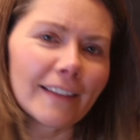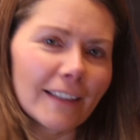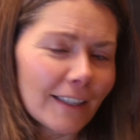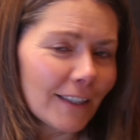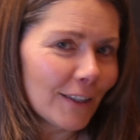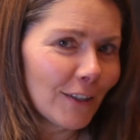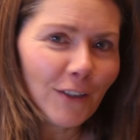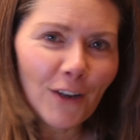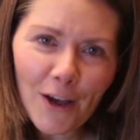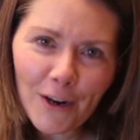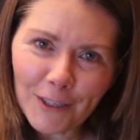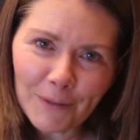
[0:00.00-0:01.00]
This is
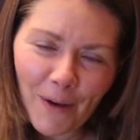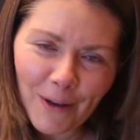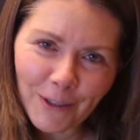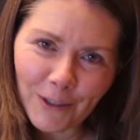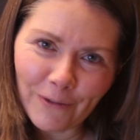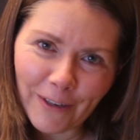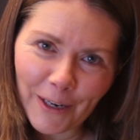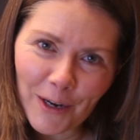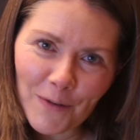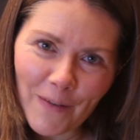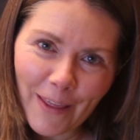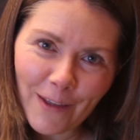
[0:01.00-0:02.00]
not a sponsored
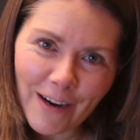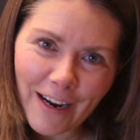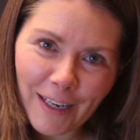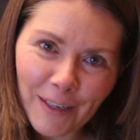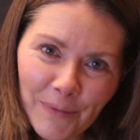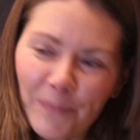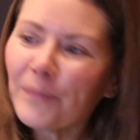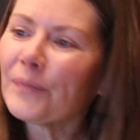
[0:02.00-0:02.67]
video, by the way.